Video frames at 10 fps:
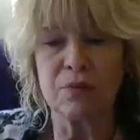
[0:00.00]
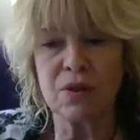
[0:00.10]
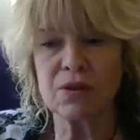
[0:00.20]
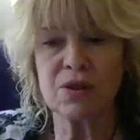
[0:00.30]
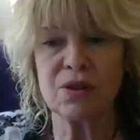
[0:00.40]

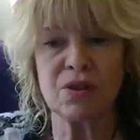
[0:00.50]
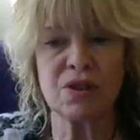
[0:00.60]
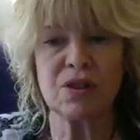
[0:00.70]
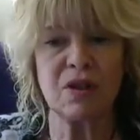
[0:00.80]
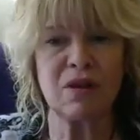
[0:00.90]

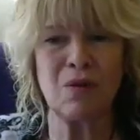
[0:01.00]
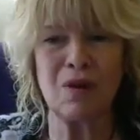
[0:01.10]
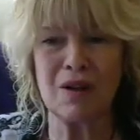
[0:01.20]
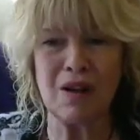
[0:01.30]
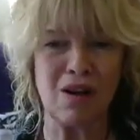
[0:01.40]
there's
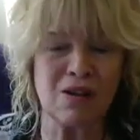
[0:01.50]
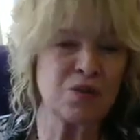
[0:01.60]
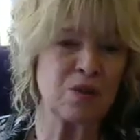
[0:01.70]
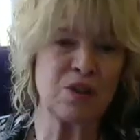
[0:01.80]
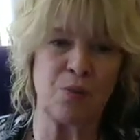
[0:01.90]
all
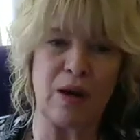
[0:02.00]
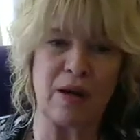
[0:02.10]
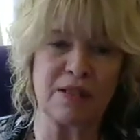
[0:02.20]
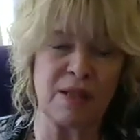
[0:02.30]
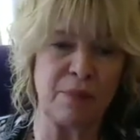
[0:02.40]
sorts of
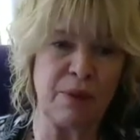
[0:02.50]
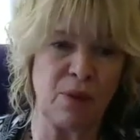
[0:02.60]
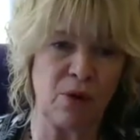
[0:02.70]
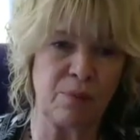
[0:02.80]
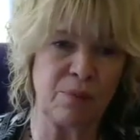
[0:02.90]
ways that
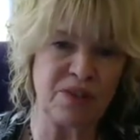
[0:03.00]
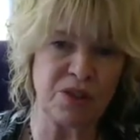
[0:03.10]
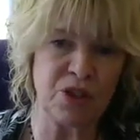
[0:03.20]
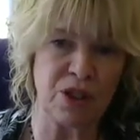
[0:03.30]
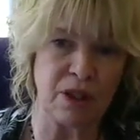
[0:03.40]
people are
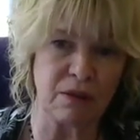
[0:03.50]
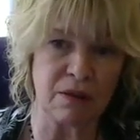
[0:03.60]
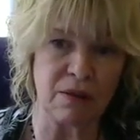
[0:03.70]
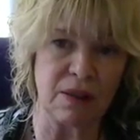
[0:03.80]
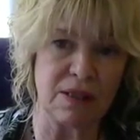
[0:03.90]
positioning
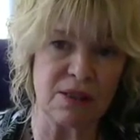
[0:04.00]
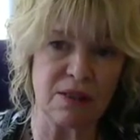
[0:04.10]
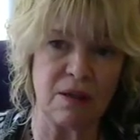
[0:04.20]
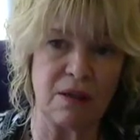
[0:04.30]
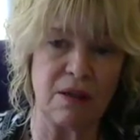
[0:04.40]
these